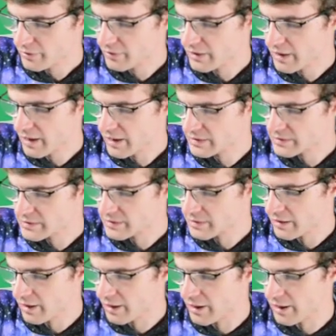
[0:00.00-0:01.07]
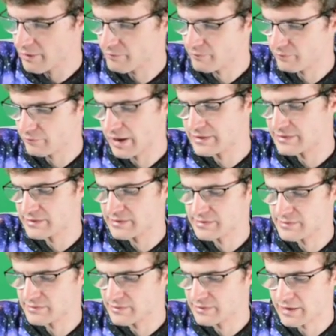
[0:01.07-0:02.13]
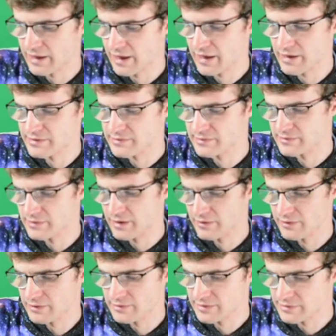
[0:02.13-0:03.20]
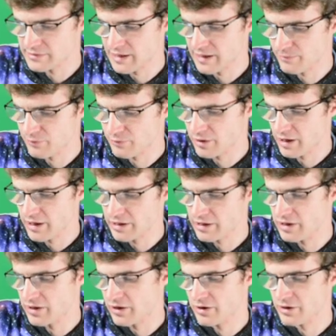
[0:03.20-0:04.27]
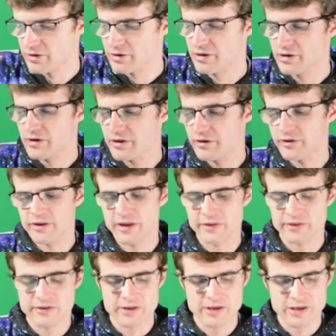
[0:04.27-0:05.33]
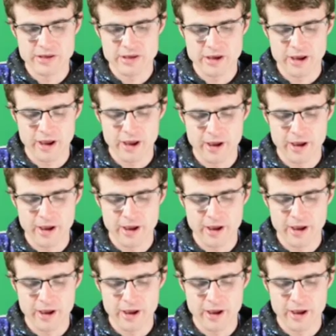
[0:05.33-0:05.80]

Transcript: that, as is the case in this example right here, that the